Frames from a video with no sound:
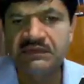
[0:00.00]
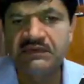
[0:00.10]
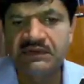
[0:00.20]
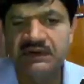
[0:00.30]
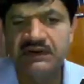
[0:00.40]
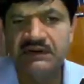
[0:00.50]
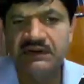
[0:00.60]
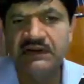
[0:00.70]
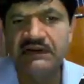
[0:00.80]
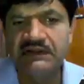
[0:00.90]
right.
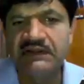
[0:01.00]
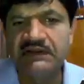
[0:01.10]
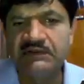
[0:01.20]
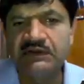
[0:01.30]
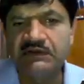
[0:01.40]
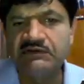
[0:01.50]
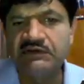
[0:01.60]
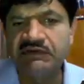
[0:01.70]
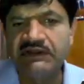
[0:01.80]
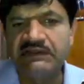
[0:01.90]
And here you can also
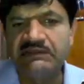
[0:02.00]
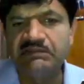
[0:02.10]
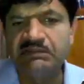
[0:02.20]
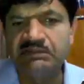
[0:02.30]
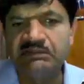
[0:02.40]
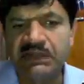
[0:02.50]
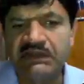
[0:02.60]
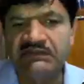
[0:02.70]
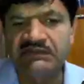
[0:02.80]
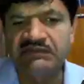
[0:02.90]
define the
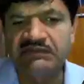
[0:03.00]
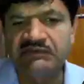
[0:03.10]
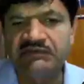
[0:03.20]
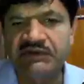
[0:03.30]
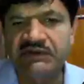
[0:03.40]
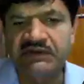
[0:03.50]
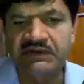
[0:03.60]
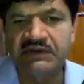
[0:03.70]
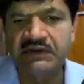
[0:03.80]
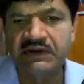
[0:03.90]
Manning's roughness coefficient,
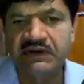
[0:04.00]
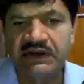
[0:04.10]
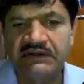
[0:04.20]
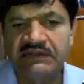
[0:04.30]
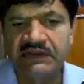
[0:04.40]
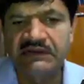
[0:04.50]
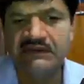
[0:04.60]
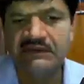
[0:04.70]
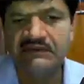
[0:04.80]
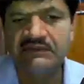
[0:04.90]
and then
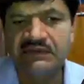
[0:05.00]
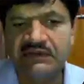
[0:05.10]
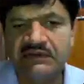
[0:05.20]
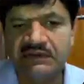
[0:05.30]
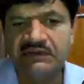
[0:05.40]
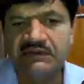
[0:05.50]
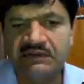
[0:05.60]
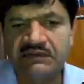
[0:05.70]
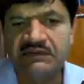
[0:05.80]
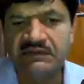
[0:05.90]
you can
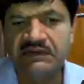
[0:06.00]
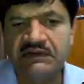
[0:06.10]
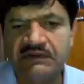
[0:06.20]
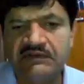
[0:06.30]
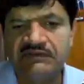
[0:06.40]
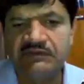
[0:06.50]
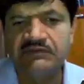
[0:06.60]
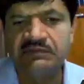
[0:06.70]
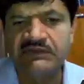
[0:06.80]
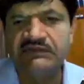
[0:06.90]
click on the
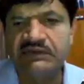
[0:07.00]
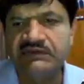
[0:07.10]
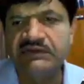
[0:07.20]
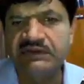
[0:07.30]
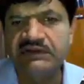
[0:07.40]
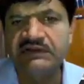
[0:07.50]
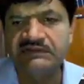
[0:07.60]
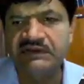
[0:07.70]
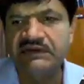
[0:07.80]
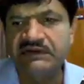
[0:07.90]
fourth mesh generation. It can
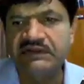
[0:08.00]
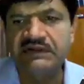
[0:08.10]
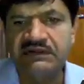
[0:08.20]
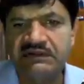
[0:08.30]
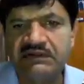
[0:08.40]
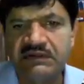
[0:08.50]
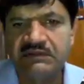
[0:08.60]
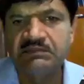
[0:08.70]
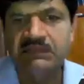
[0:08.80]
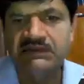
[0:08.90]
generate the
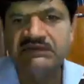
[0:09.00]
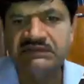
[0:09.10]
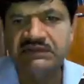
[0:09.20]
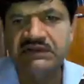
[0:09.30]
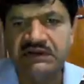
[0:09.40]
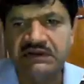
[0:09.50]
mesh there.